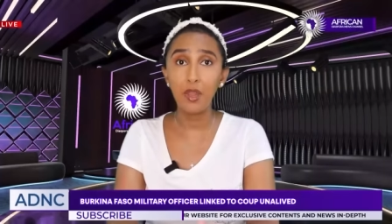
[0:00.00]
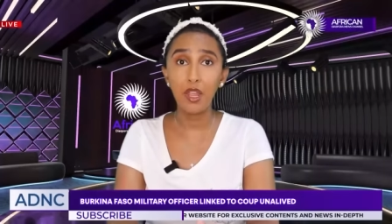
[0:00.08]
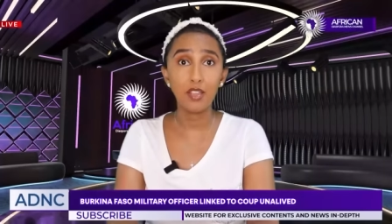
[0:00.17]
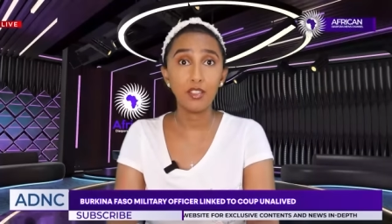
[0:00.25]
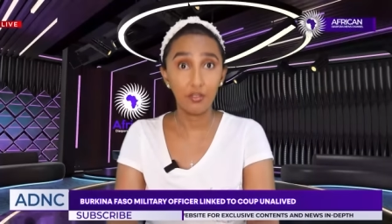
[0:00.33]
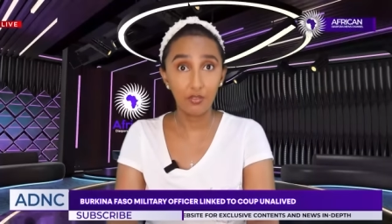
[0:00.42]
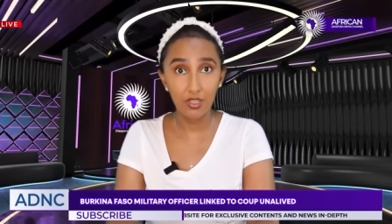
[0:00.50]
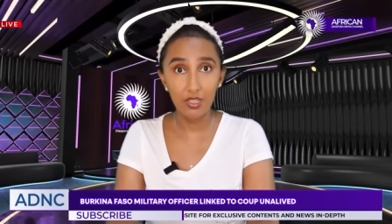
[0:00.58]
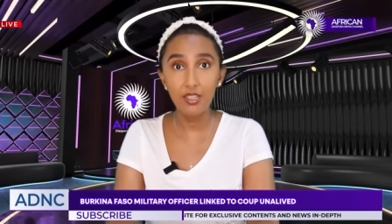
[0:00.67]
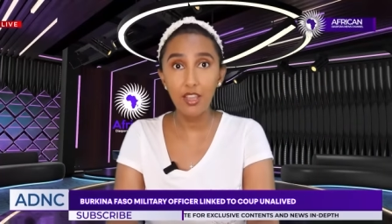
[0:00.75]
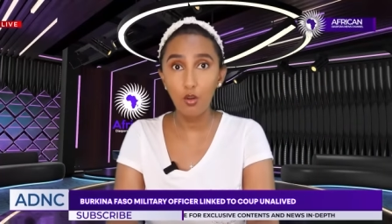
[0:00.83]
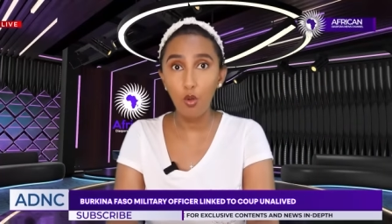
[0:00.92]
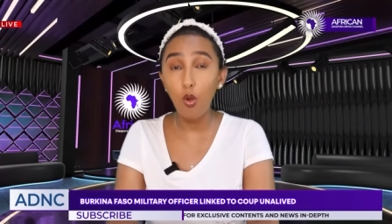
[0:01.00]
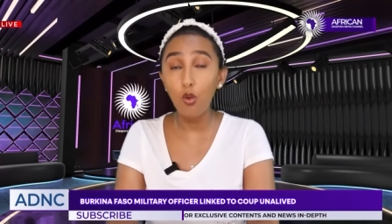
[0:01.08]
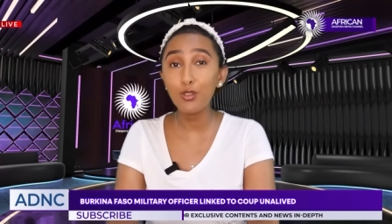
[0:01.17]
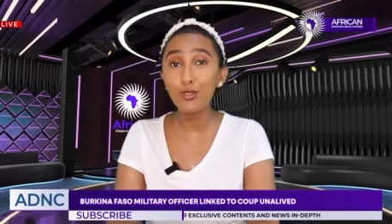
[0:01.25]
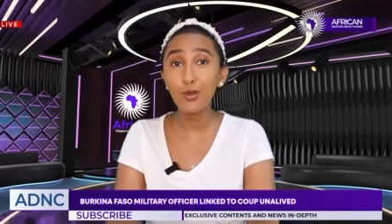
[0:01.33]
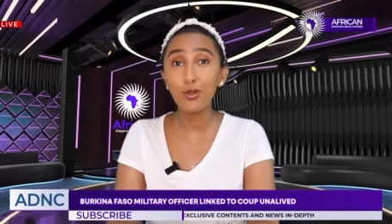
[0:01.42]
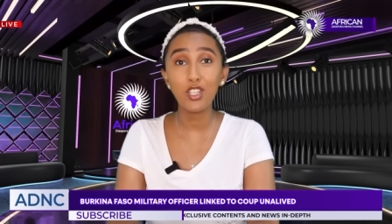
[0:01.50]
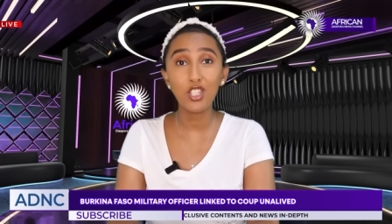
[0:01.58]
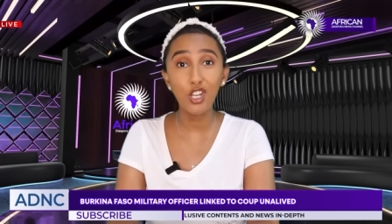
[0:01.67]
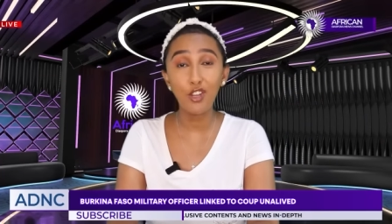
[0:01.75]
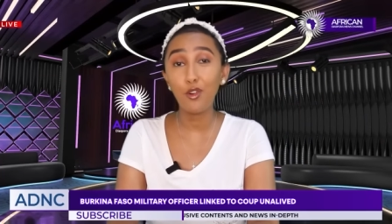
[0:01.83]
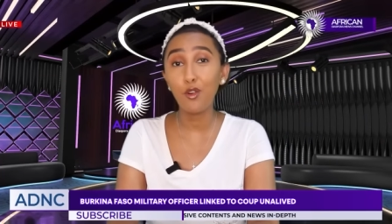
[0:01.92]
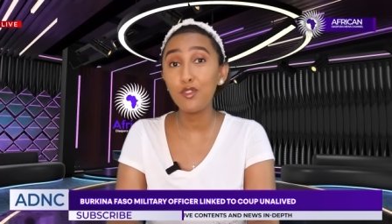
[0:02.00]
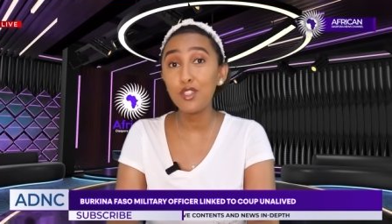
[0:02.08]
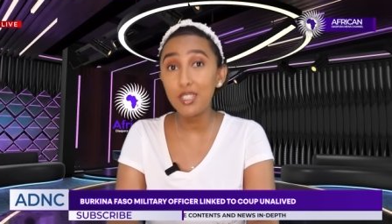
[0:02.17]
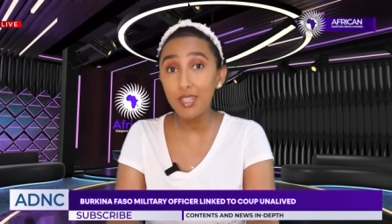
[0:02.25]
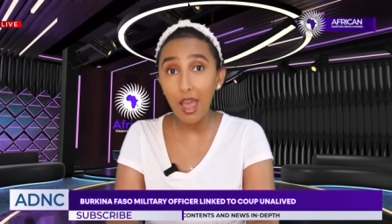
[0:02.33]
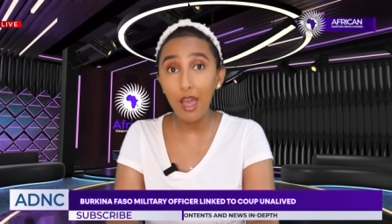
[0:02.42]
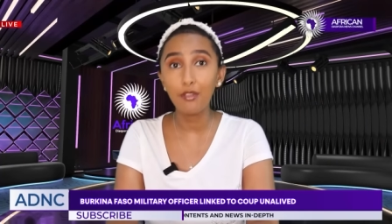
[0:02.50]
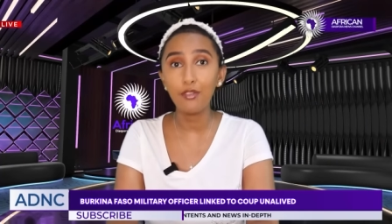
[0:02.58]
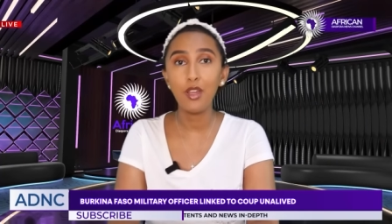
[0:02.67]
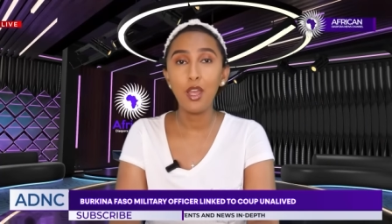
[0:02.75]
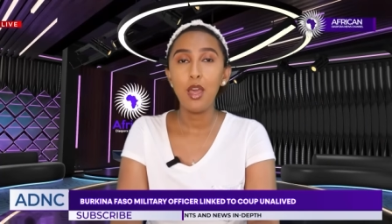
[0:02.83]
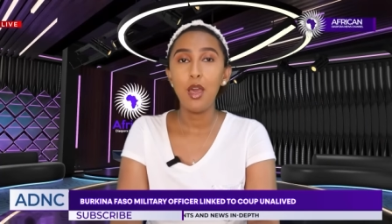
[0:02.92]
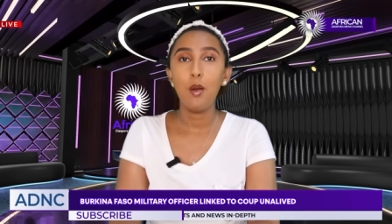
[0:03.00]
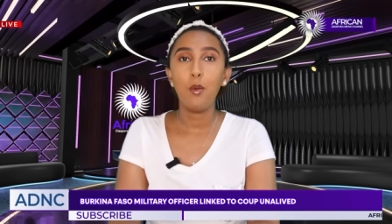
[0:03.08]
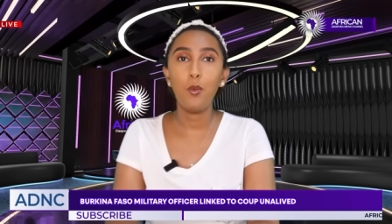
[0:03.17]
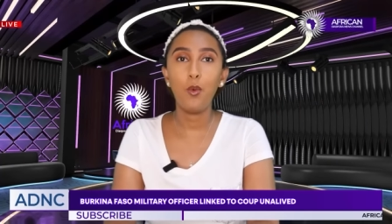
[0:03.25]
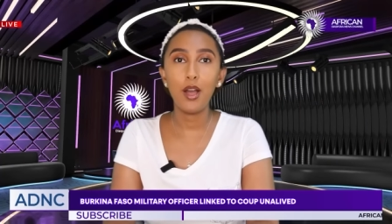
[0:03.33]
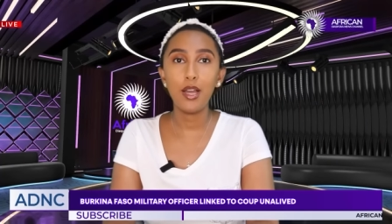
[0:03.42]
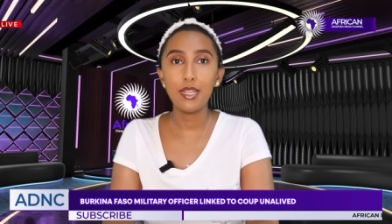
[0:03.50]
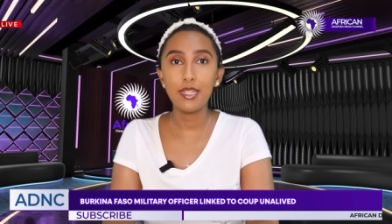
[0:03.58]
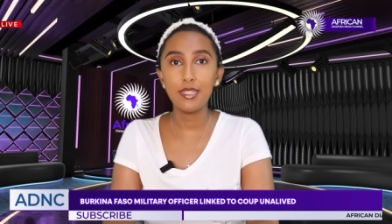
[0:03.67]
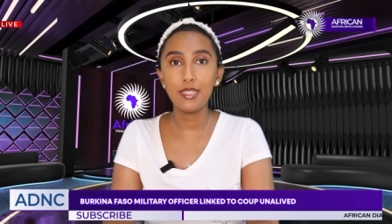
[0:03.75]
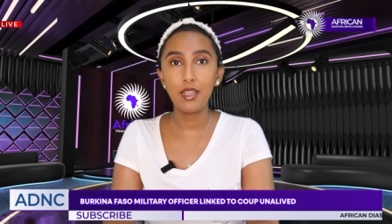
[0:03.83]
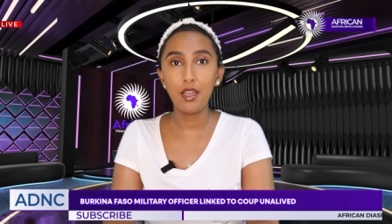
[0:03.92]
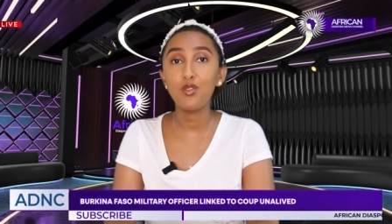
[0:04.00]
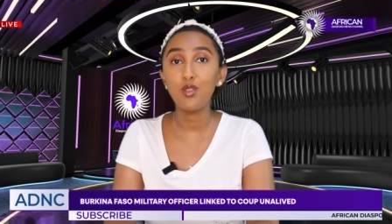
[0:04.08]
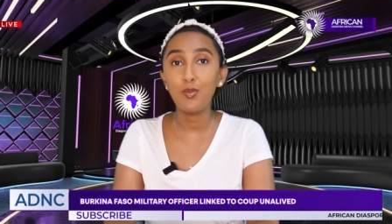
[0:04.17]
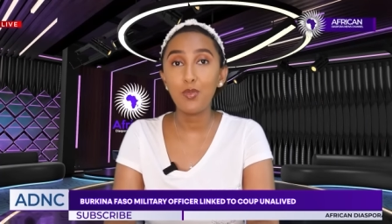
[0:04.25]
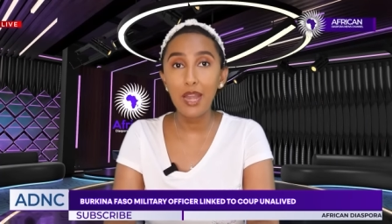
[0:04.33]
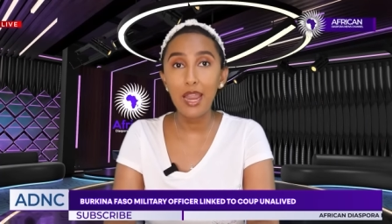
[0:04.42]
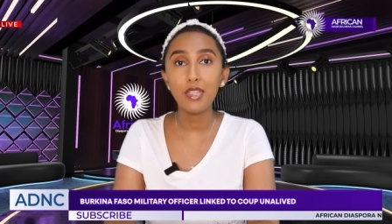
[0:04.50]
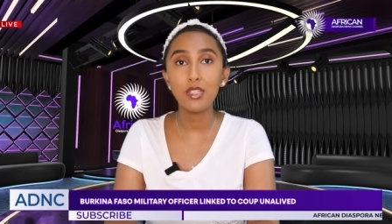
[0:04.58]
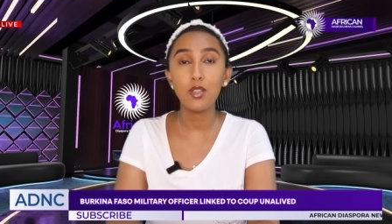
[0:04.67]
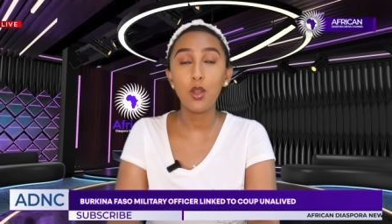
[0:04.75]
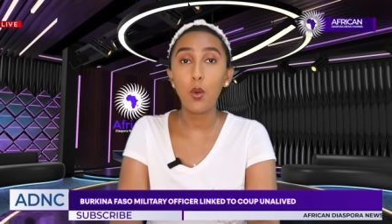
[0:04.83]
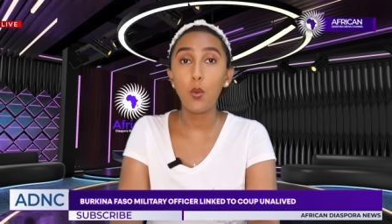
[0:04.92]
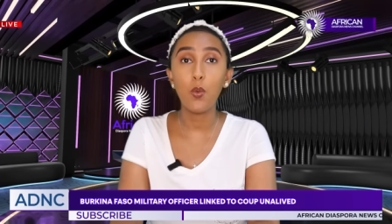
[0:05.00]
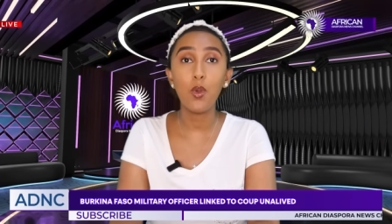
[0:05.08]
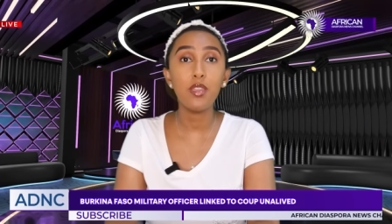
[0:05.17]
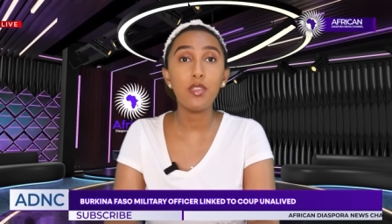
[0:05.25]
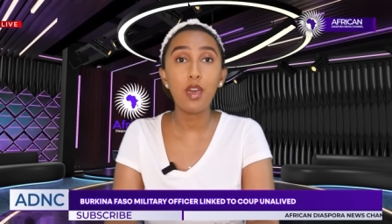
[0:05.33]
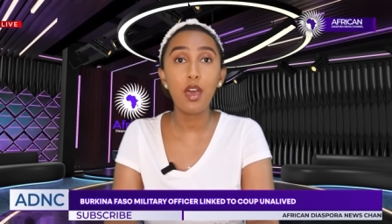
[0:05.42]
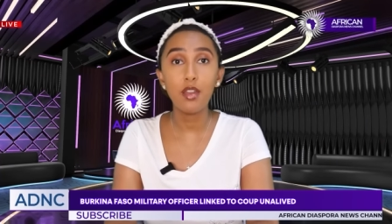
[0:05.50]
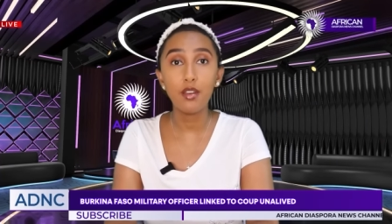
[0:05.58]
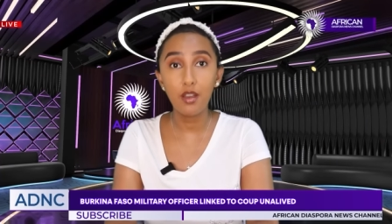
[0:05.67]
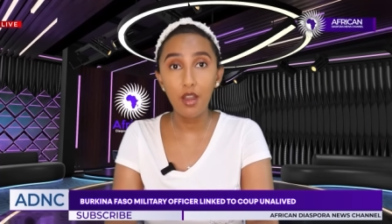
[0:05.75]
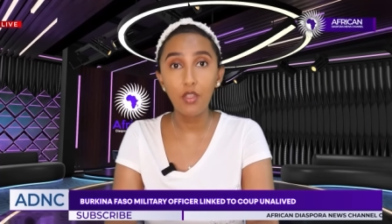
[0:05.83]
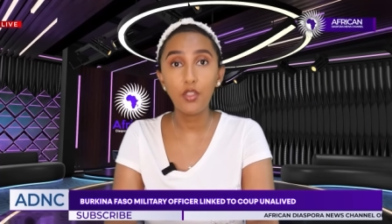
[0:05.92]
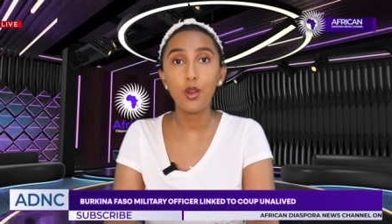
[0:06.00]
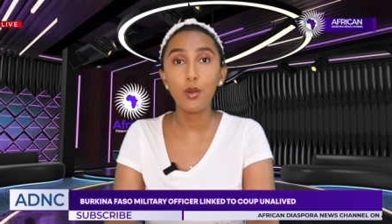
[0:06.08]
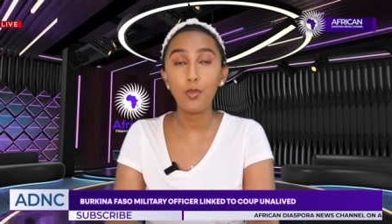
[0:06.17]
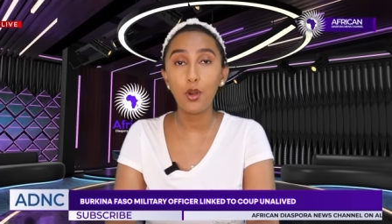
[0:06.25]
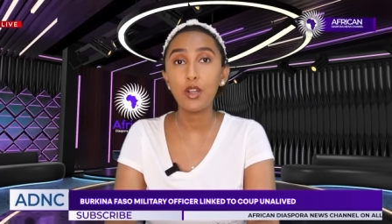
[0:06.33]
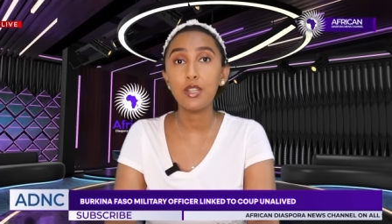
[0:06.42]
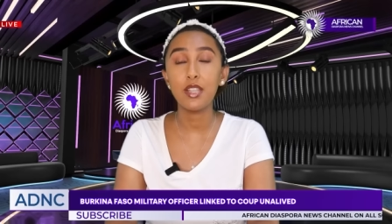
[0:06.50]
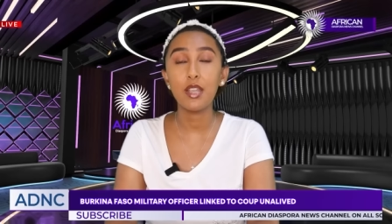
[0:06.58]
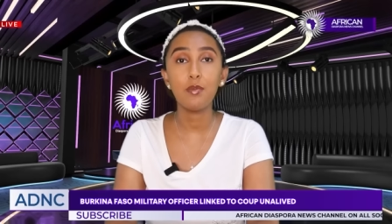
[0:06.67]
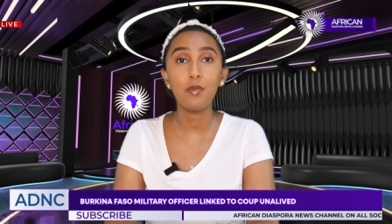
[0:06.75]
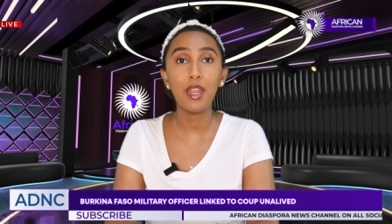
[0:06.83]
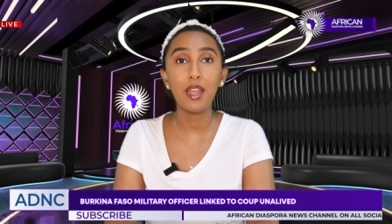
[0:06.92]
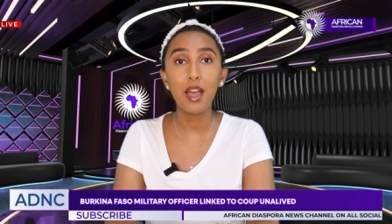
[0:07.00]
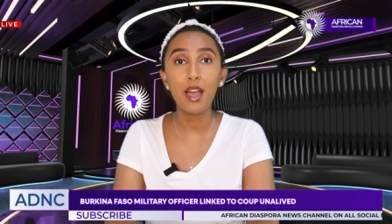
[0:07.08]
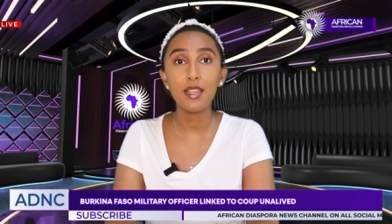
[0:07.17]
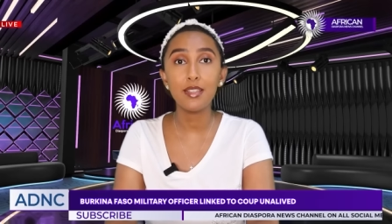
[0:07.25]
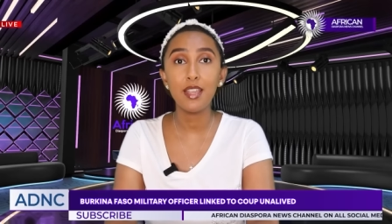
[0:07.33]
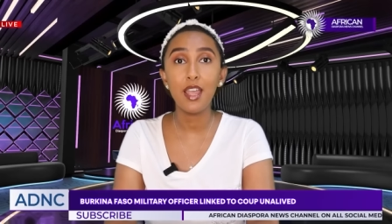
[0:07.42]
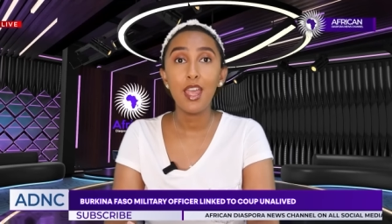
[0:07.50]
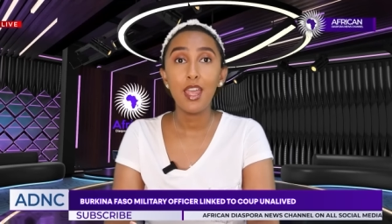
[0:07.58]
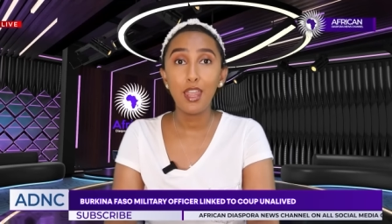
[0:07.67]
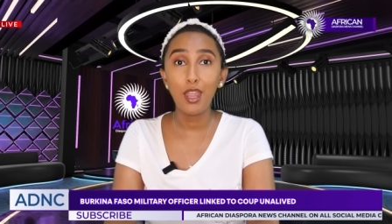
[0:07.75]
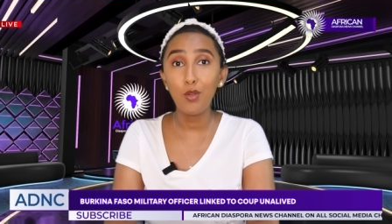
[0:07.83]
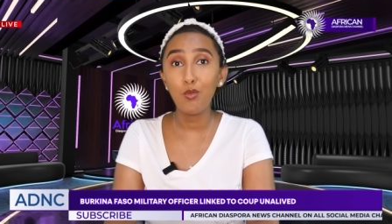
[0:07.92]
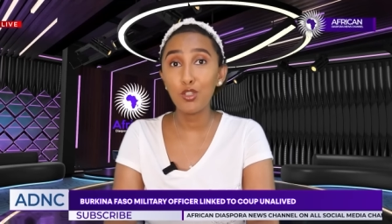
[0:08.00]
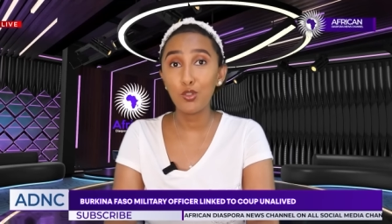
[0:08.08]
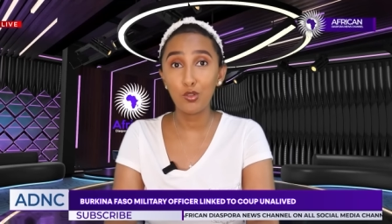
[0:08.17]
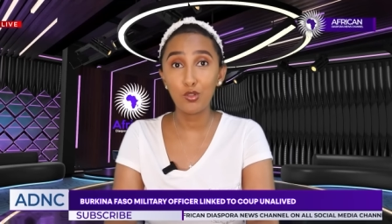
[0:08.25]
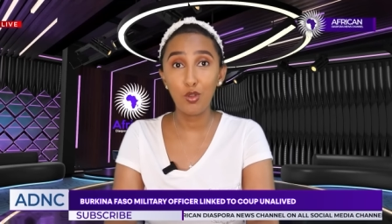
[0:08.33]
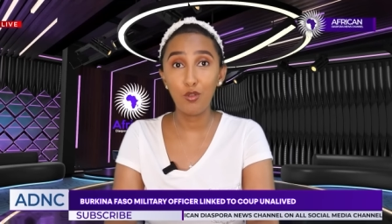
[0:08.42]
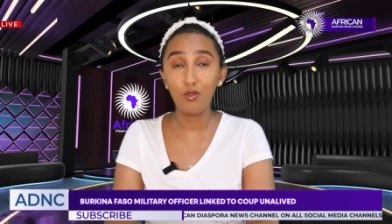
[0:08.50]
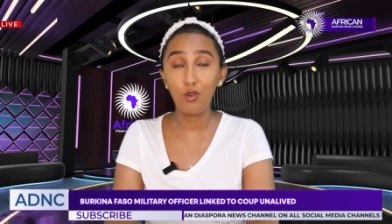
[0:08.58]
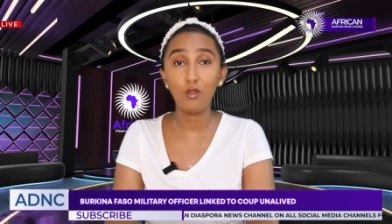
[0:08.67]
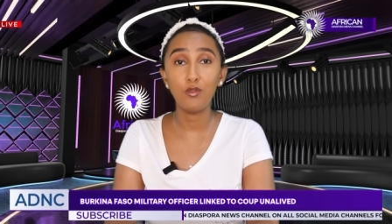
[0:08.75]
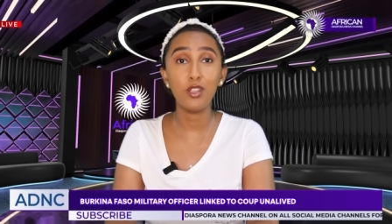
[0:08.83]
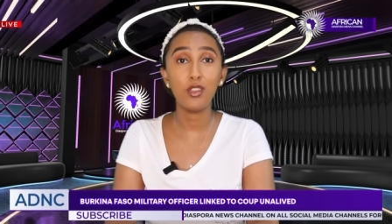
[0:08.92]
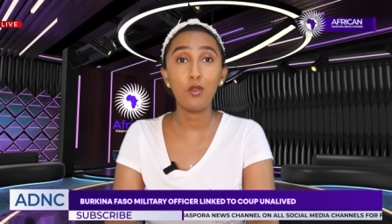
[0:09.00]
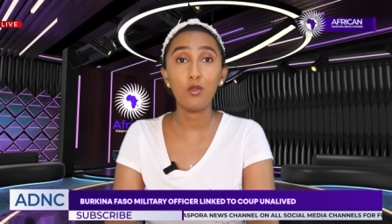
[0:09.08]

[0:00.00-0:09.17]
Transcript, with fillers: because of this, and also the chief of staff was replaced with another person because he was also involved.